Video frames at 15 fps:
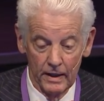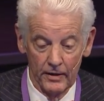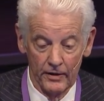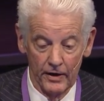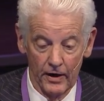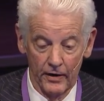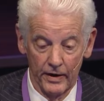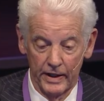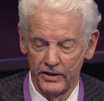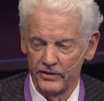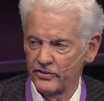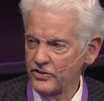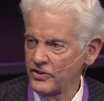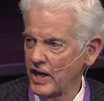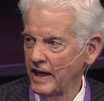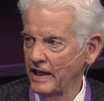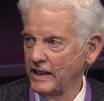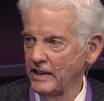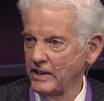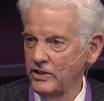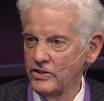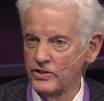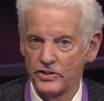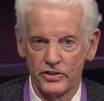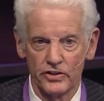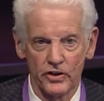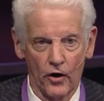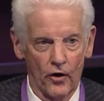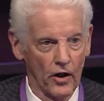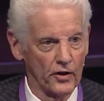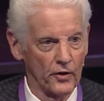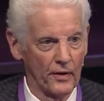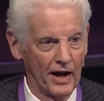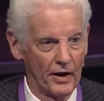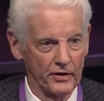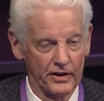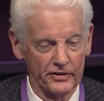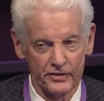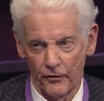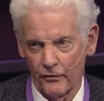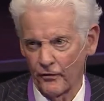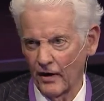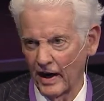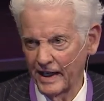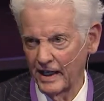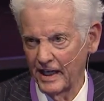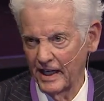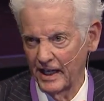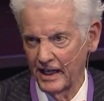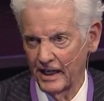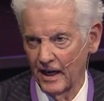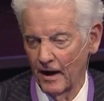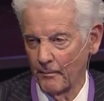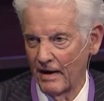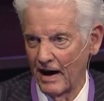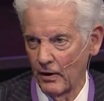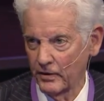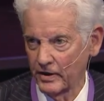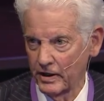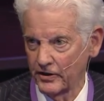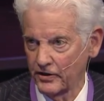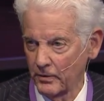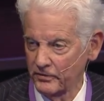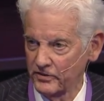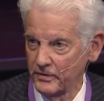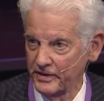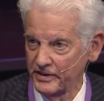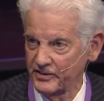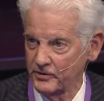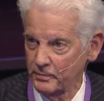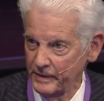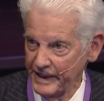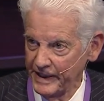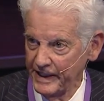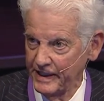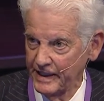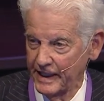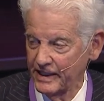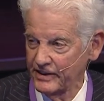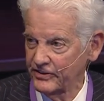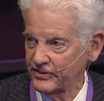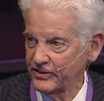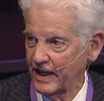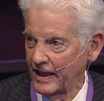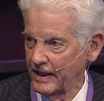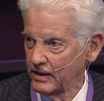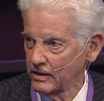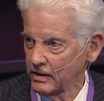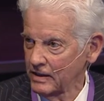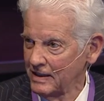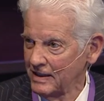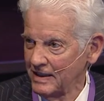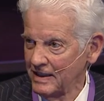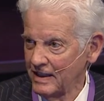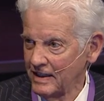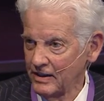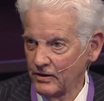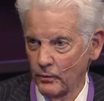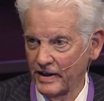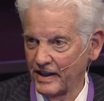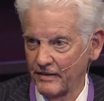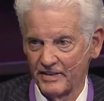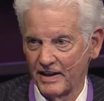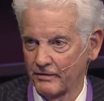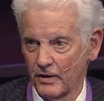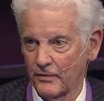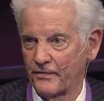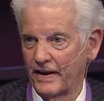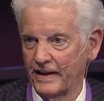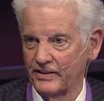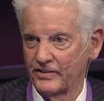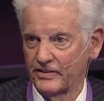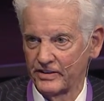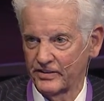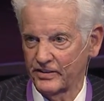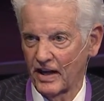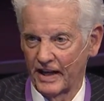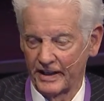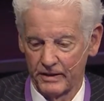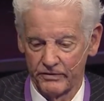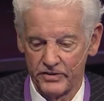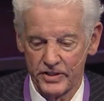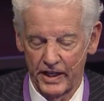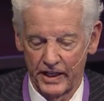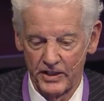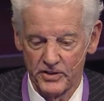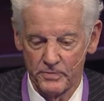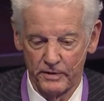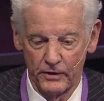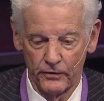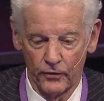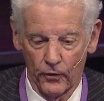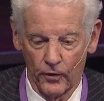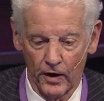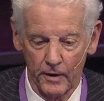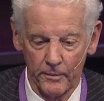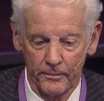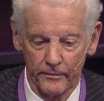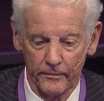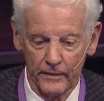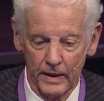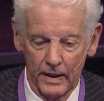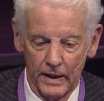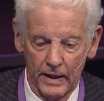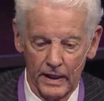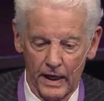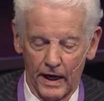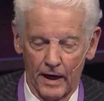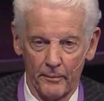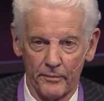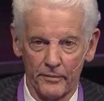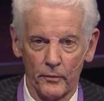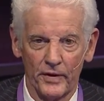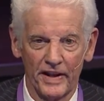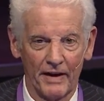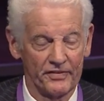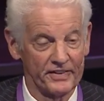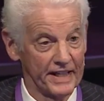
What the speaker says: There is change all around us, a frightening amount in terms of its speed and its scale. We have never faced this kind of change before. We have